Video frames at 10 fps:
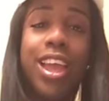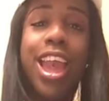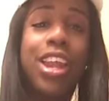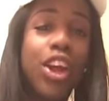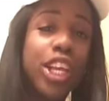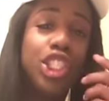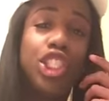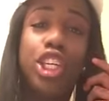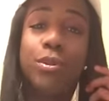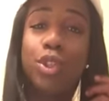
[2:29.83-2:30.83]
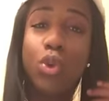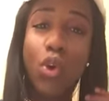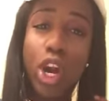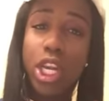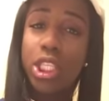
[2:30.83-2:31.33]
Had on his gym
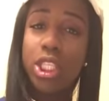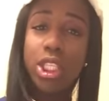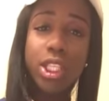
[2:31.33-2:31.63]
shorts.